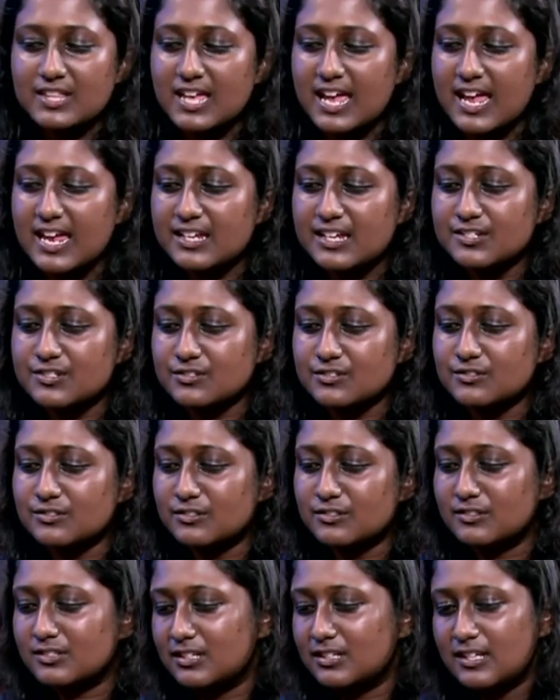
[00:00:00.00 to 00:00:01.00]

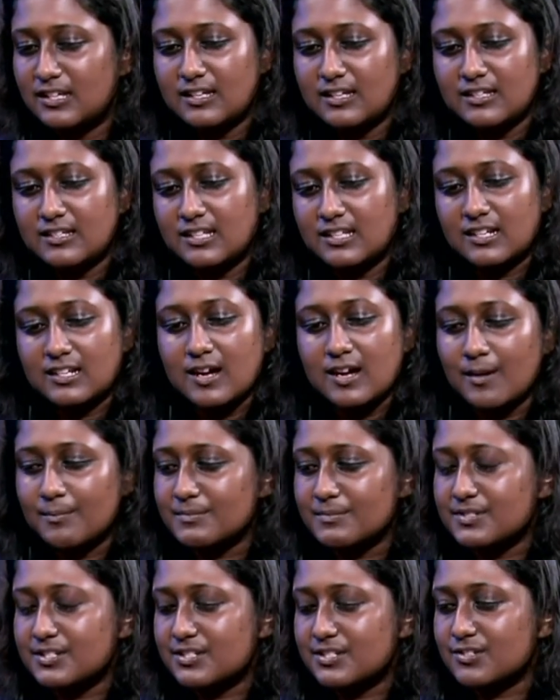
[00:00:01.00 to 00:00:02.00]
angel that
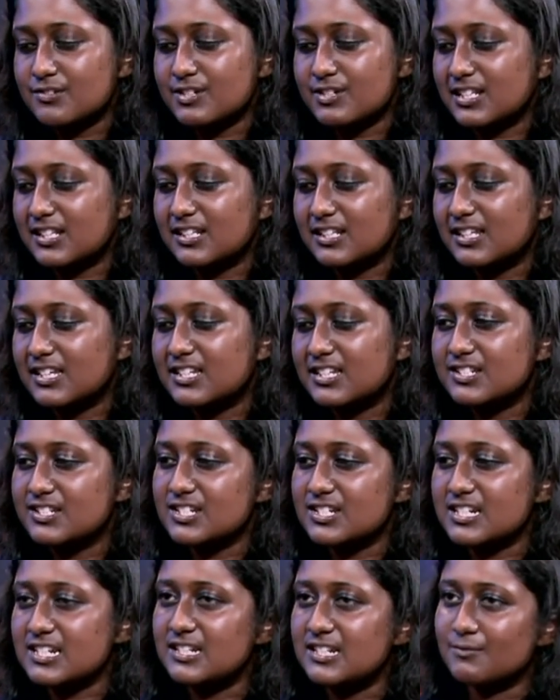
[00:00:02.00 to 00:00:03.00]
comes during the liturgy,